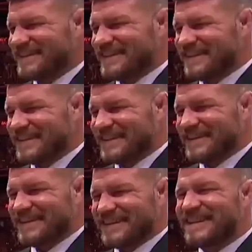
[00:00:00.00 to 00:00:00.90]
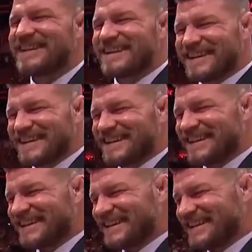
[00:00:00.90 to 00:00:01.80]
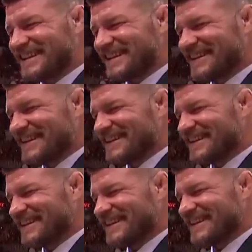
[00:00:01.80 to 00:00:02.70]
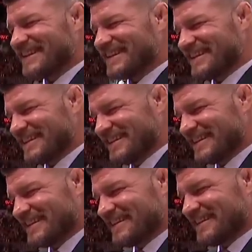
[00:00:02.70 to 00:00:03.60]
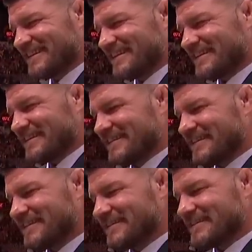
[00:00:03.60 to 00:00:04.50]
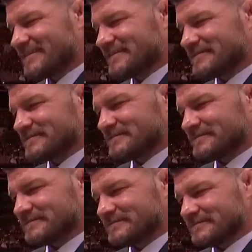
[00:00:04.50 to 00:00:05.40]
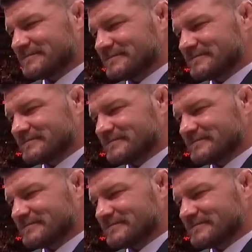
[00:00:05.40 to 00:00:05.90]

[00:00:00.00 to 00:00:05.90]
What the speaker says: This person isn't speaking.